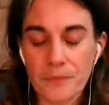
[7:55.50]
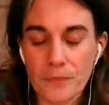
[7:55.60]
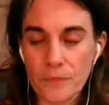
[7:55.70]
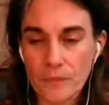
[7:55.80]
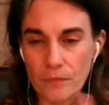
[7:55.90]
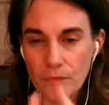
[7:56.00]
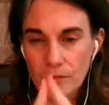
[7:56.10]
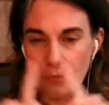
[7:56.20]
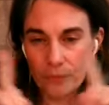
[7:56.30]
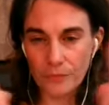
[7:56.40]

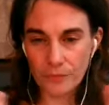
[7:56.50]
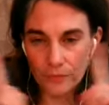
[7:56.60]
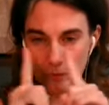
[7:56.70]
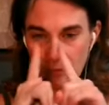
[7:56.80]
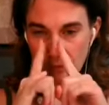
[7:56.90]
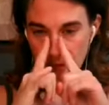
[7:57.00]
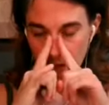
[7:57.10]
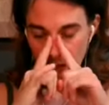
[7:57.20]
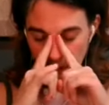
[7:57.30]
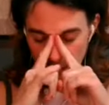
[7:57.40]

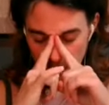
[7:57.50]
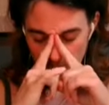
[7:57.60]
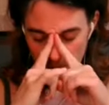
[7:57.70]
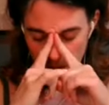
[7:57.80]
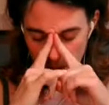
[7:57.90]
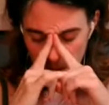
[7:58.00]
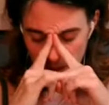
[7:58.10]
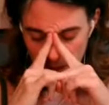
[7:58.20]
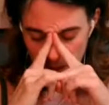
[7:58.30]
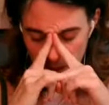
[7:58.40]
No one is speaking in this clip.